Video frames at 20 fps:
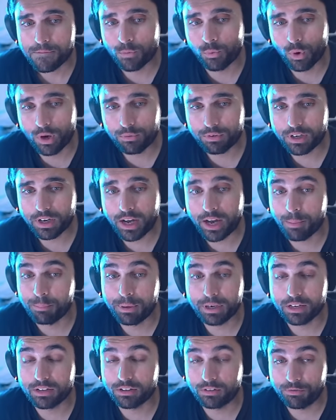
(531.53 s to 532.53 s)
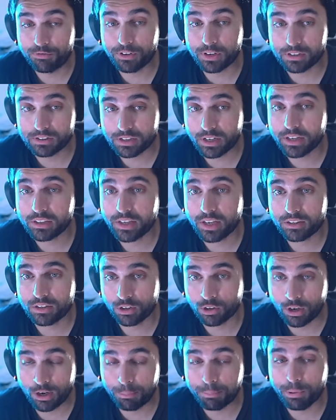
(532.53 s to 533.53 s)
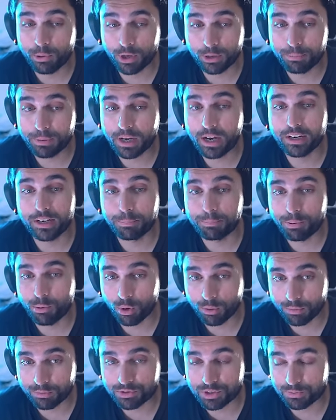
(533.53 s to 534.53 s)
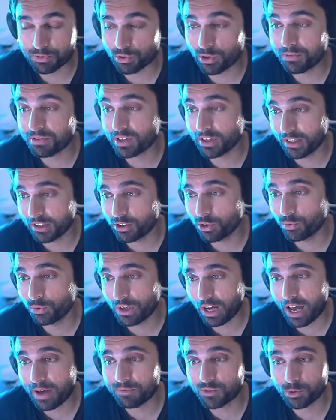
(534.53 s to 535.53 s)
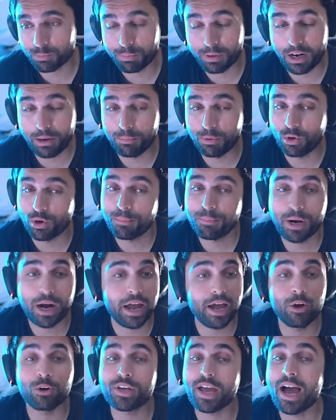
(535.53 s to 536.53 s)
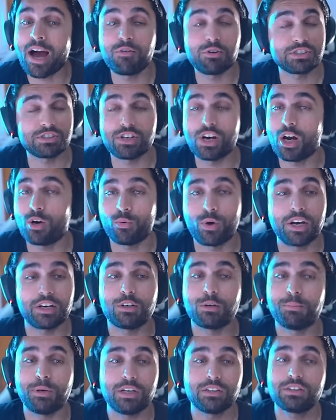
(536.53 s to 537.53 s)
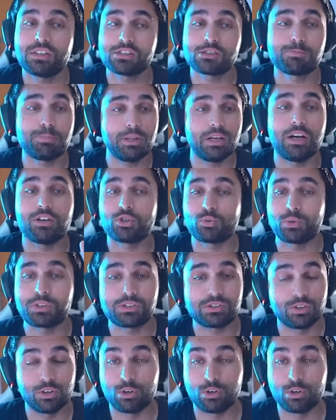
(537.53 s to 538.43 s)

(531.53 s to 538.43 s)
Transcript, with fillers: But it feels like that they're gonna put it behind a premium subscription and you would have to pay more, bruh. Okay, I was not ready about this plot twist